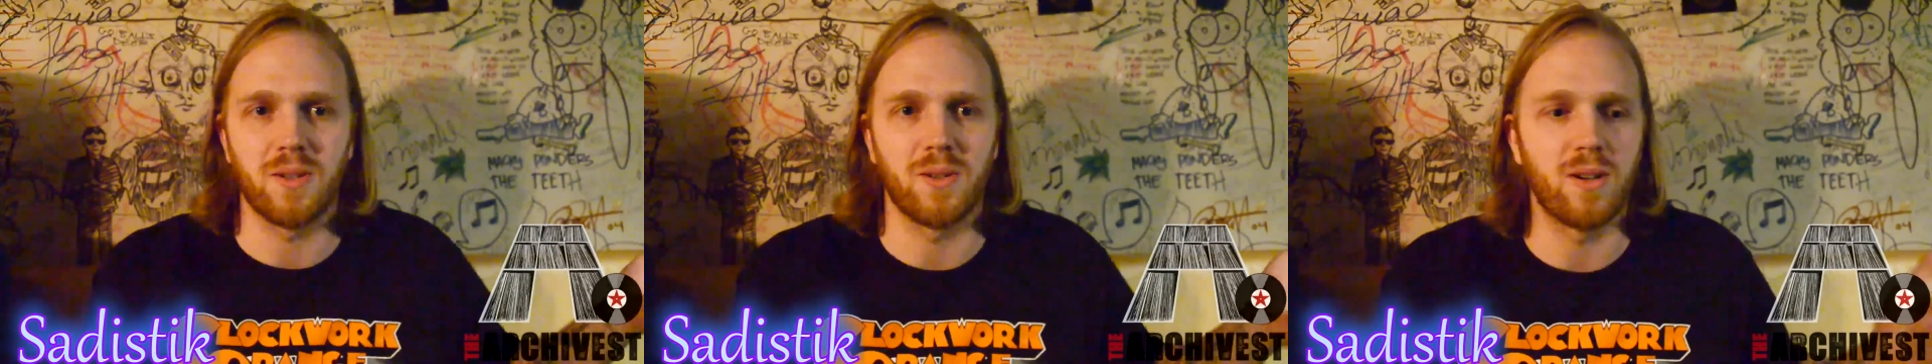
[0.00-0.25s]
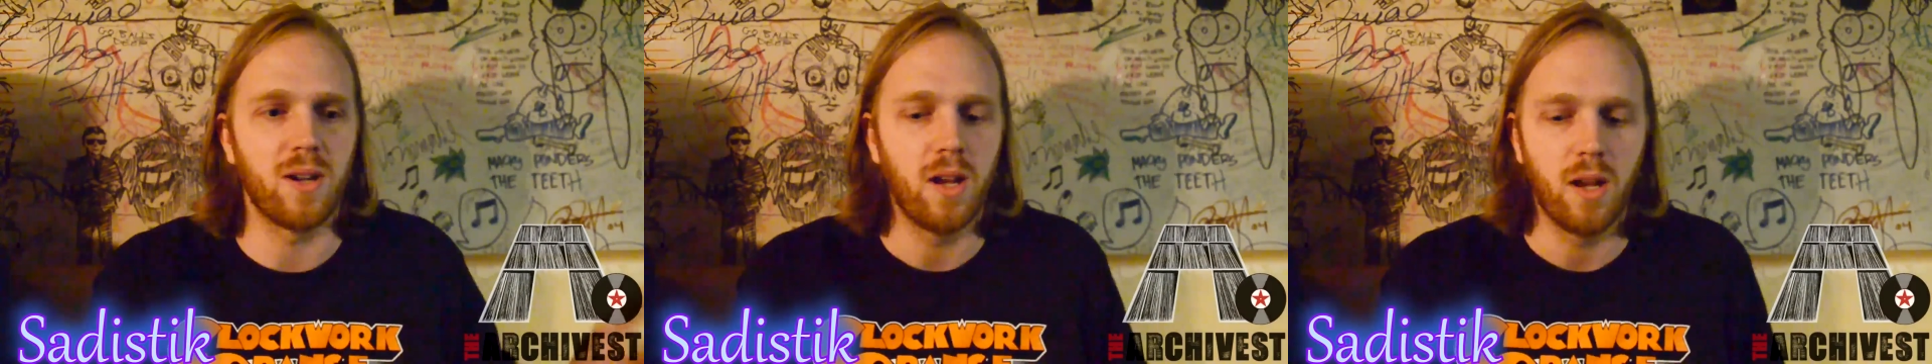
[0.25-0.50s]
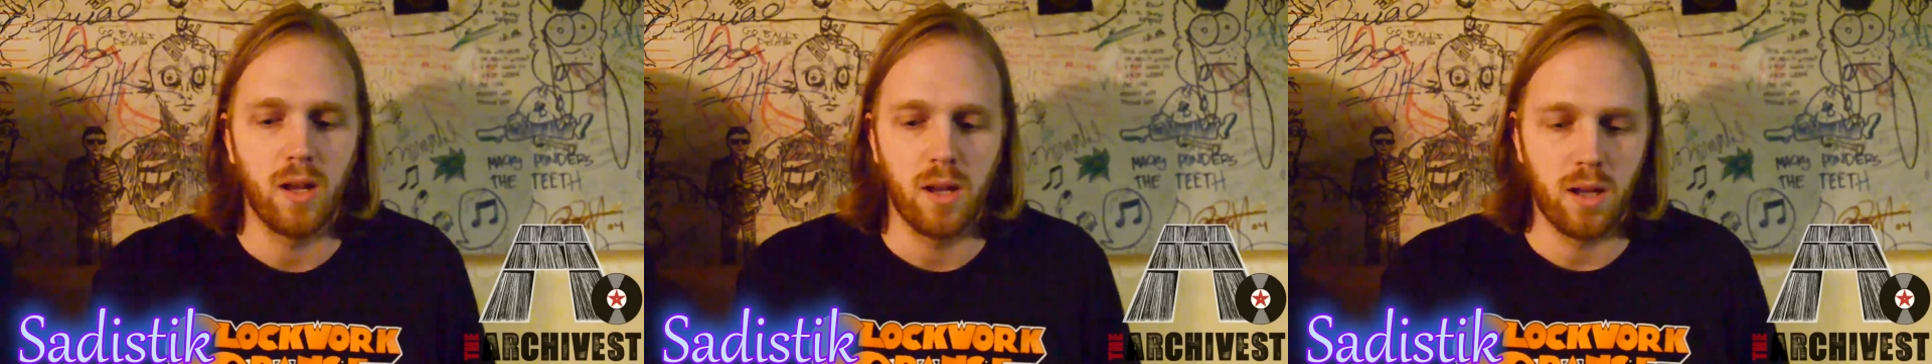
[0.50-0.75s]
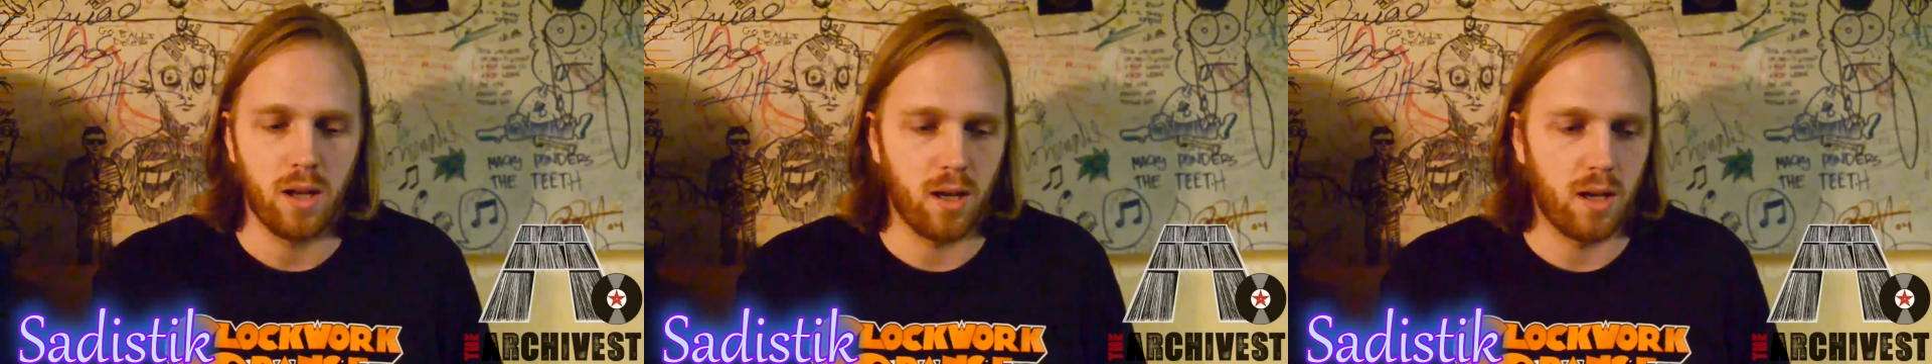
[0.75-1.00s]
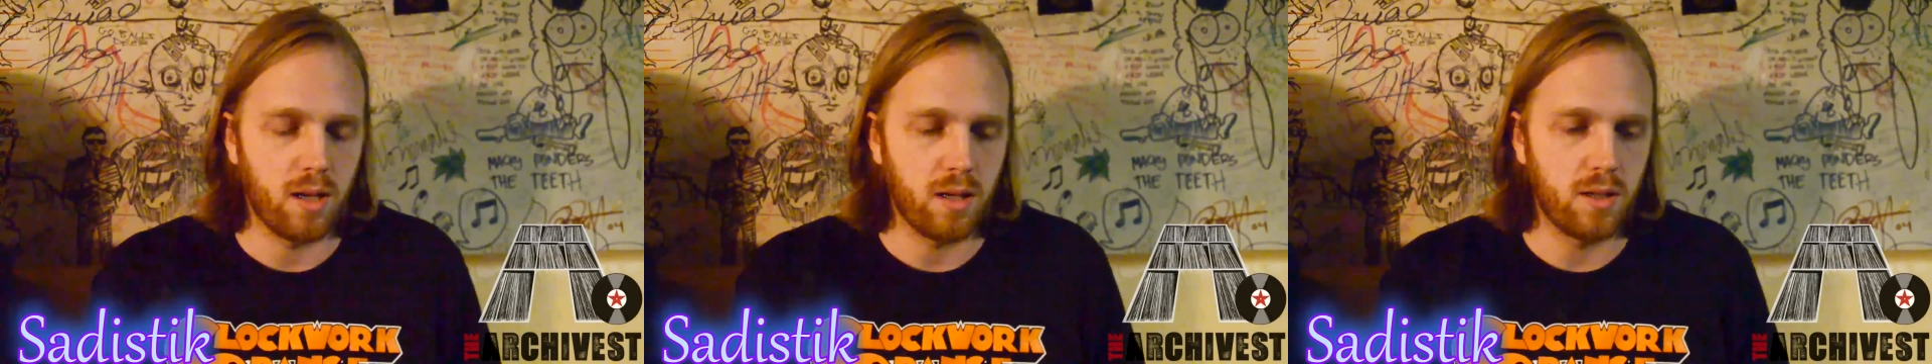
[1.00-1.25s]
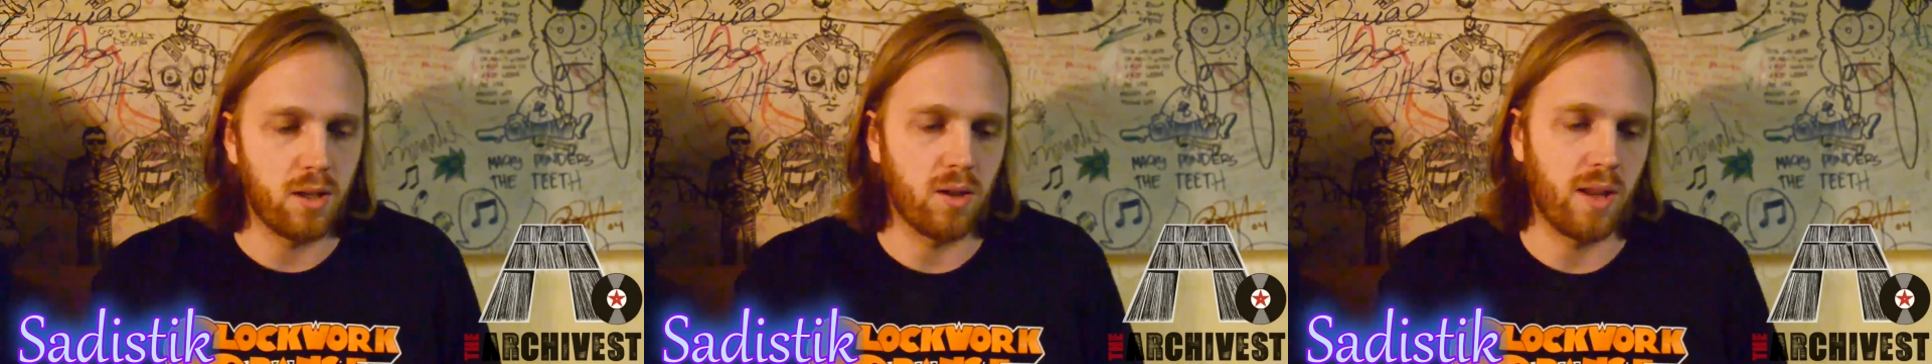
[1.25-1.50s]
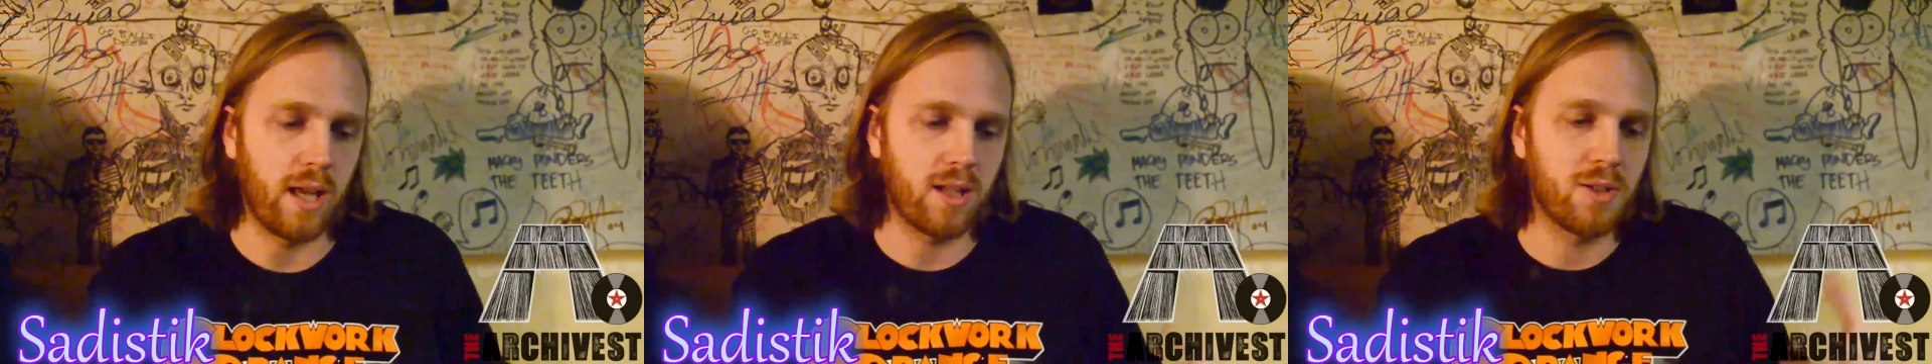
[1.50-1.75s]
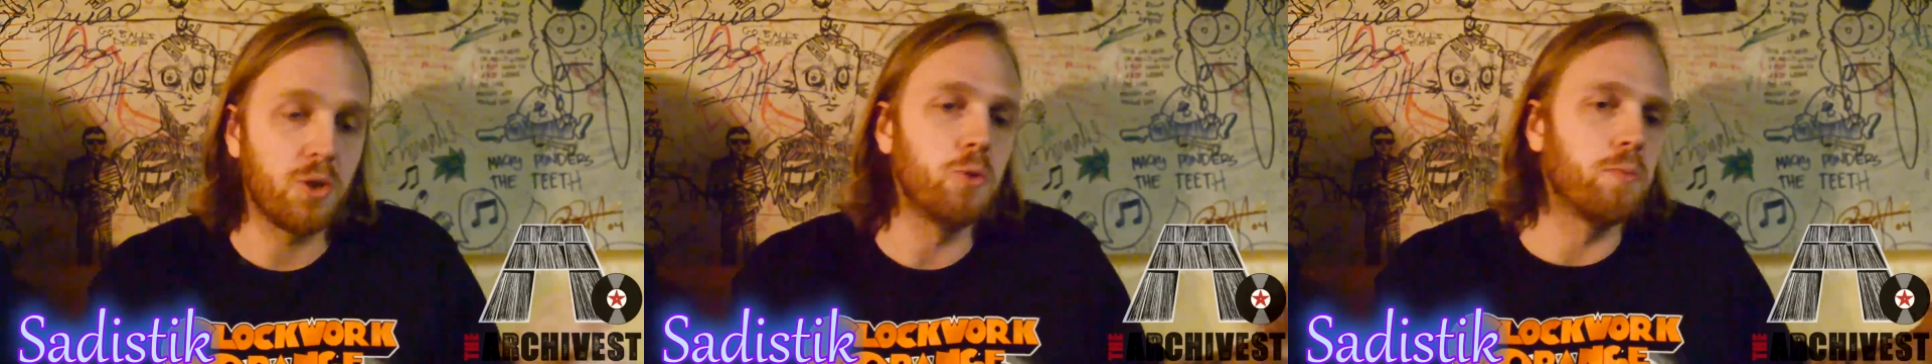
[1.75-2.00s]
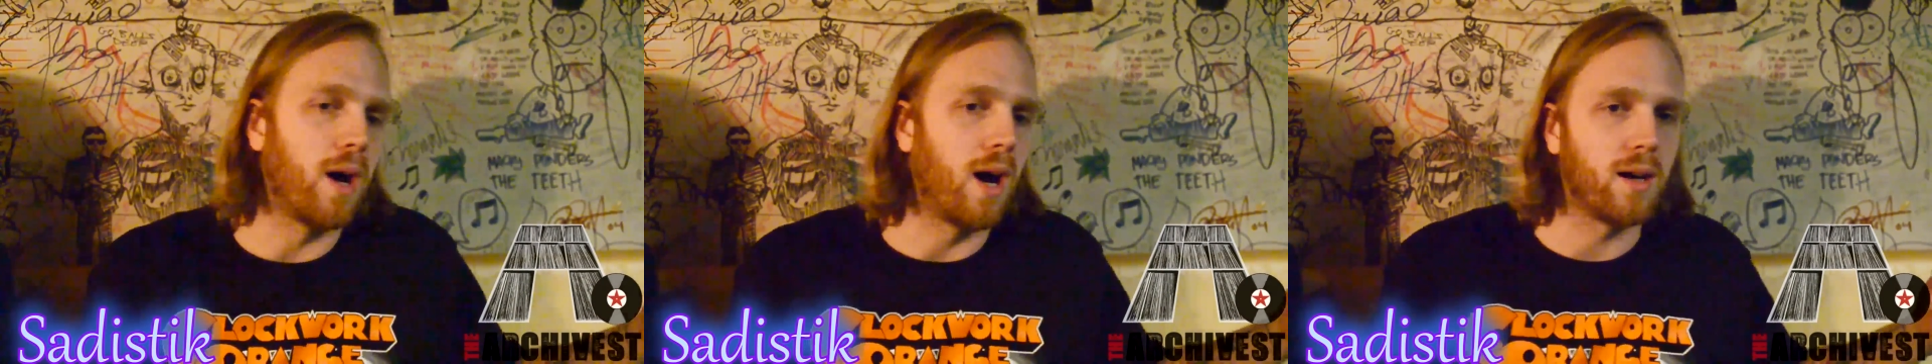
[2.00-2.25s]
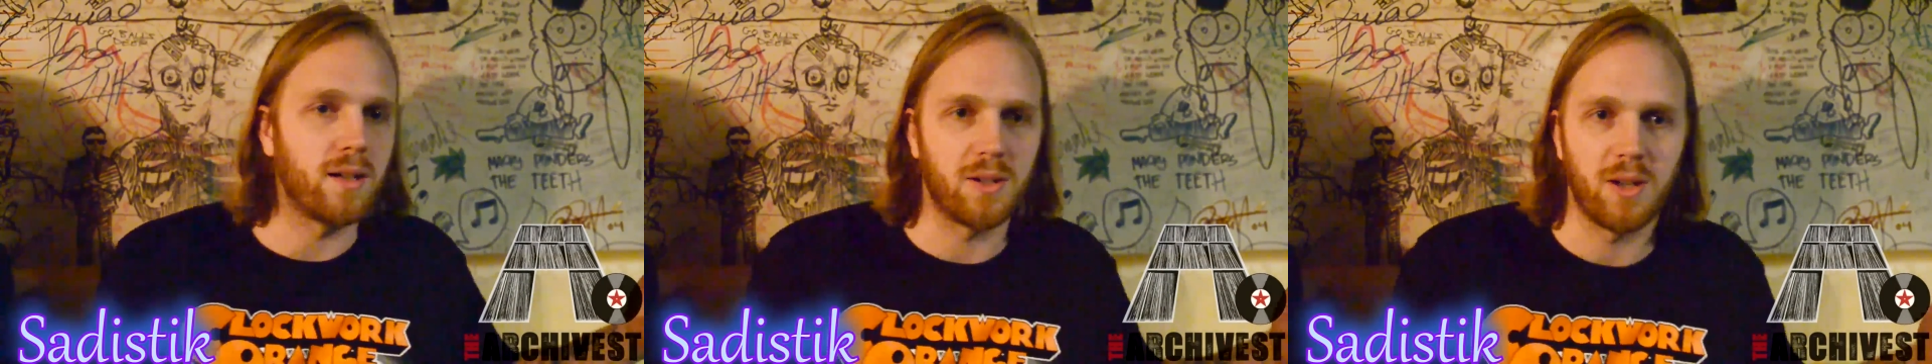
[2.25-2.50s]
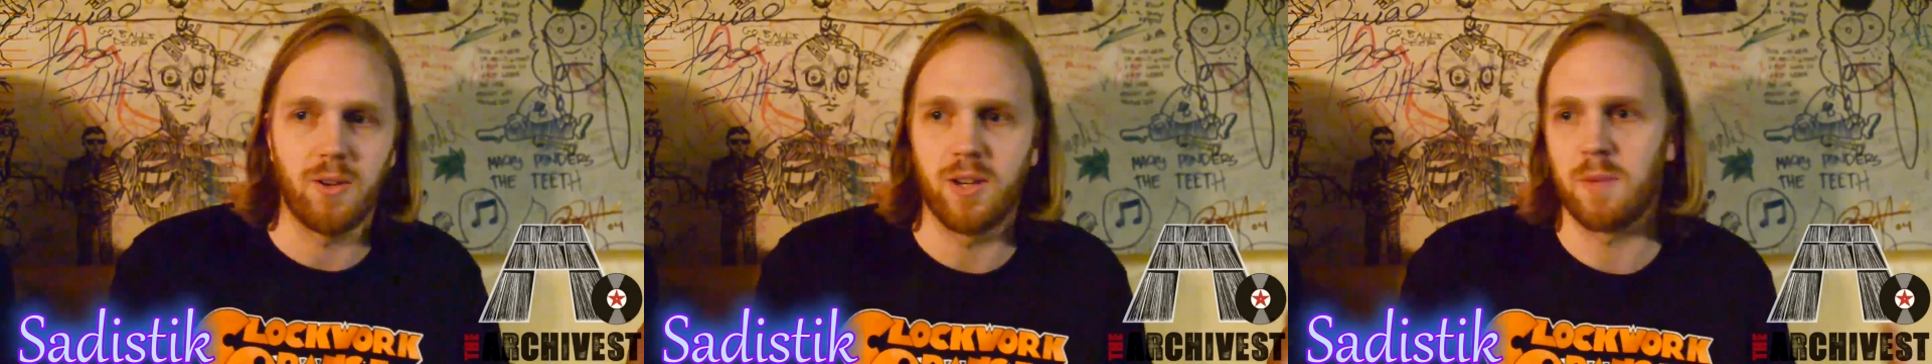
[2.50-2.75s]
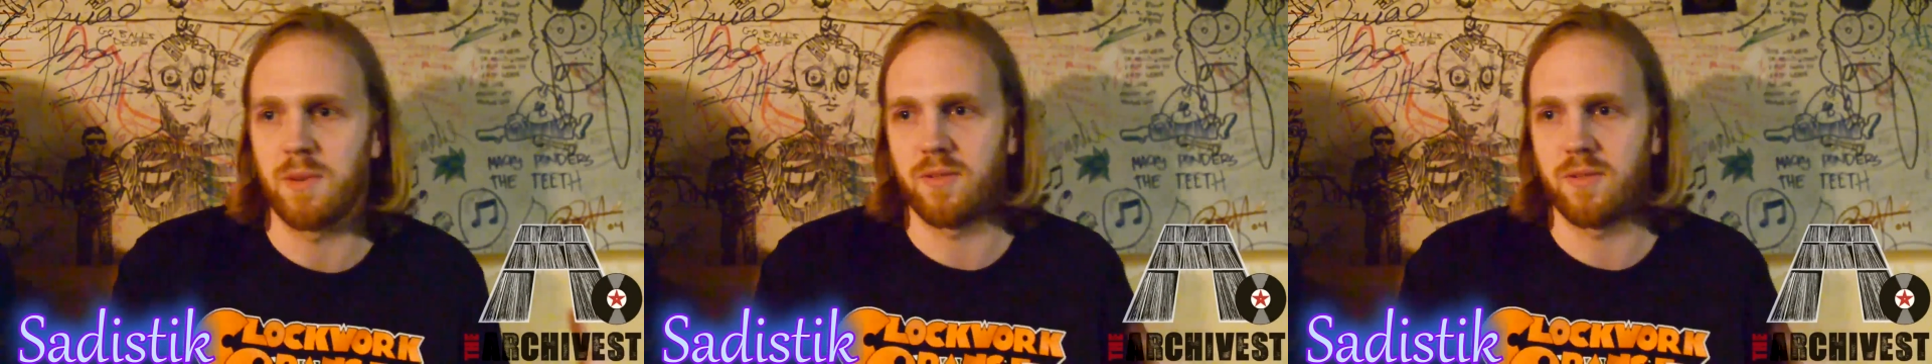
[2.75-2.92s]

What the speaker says: or like Tupac growing up.